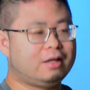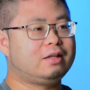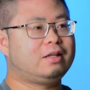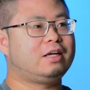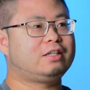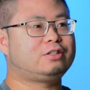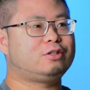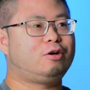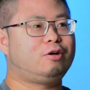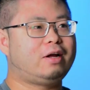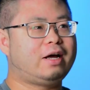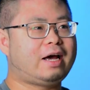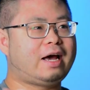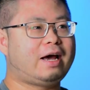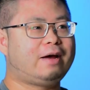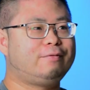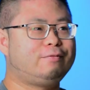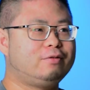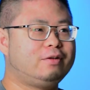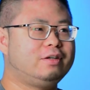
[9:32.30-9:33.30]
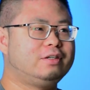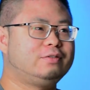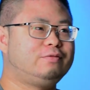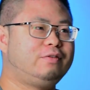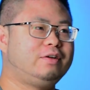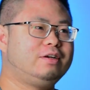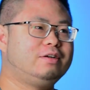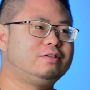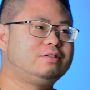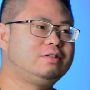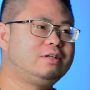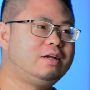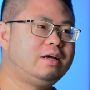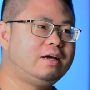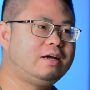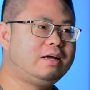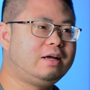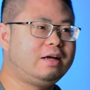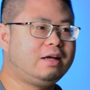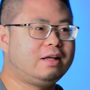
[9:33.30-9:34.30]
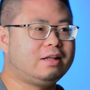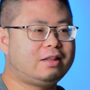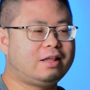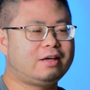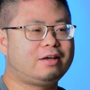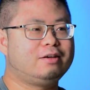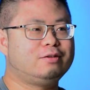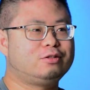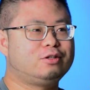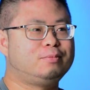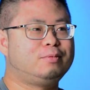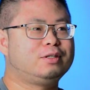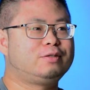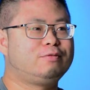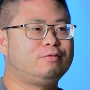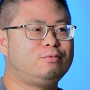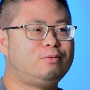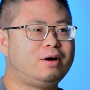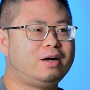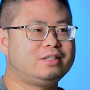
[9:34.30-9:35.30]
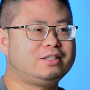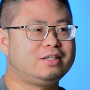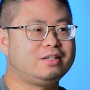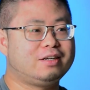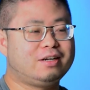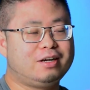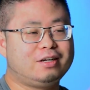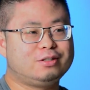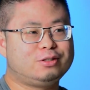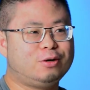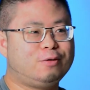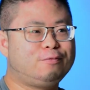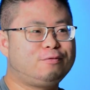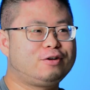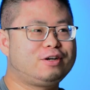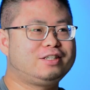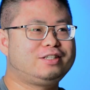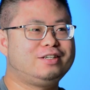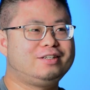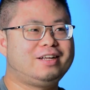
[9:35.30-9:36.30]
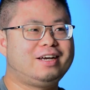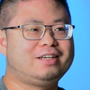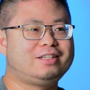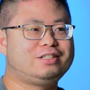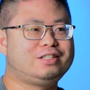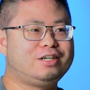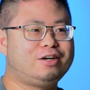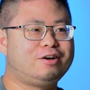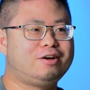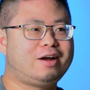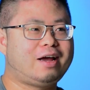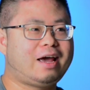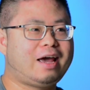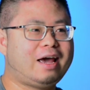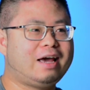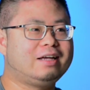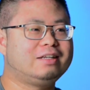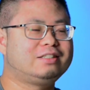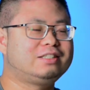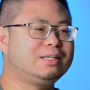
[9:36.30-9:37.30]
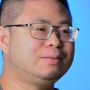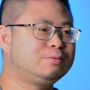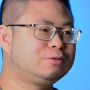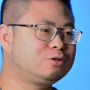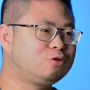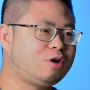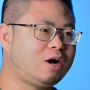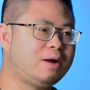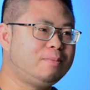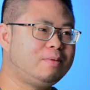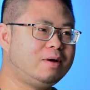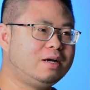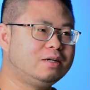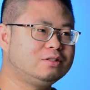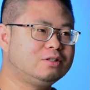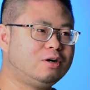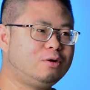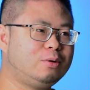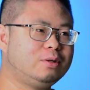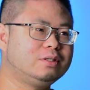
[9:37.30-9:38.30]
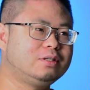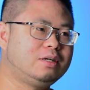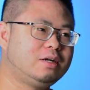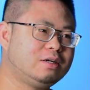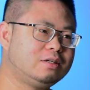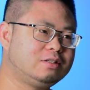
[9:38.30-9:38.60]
that's all I had for this video today. Thank you so much for watching. Don't forget to like, share, and subscribe as always, and I'll